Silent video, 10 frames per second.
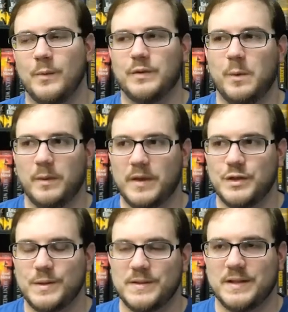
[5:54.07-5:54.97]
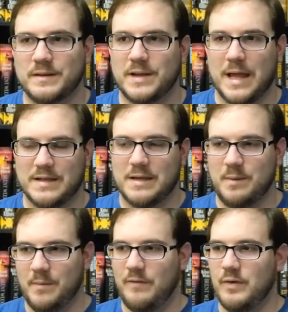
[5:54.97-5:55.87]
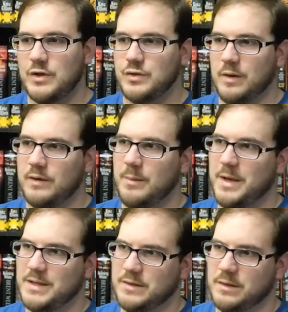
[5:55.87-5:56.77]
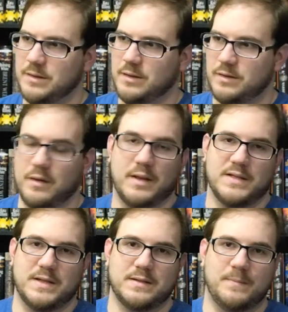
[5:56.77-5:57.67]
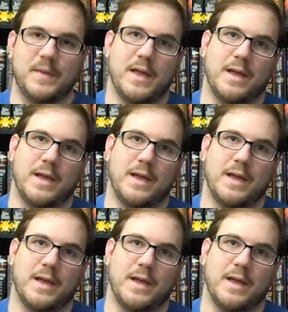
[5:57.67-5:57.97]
will do religions that seem to be very strongly based on Catholicism.